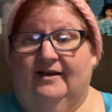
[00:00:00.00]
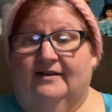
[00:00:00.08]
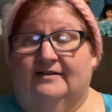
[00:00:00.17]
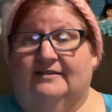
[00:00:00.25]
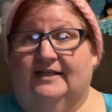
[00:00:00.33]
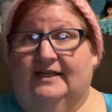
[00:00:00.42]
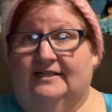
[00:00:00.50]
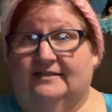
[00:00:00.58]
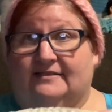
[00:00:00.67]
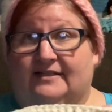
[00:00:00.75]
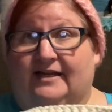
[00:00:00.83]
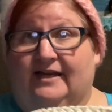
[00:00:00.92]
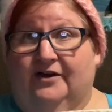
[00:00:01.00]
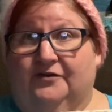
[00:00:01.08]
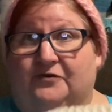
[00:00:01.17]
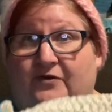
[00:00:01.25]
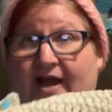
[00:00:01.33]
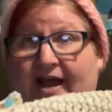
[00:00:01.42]
the
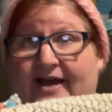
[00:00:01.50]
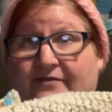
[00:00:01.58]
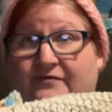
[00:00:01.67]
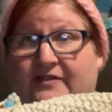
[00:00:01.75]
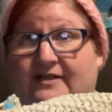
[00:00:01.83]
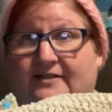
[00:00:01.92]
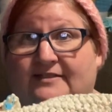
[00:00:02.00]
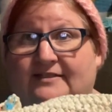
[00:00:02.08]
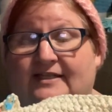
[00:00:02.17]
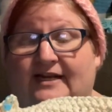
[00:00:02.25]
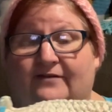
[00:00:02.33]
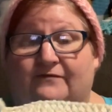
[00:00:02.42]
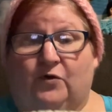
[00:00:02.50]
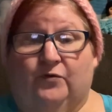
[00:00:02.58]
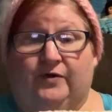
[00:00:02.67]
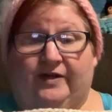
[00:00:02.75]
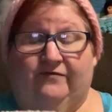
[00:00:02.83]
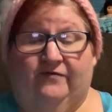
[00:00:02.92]
other half of this that I've
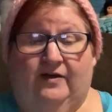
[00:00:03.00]
already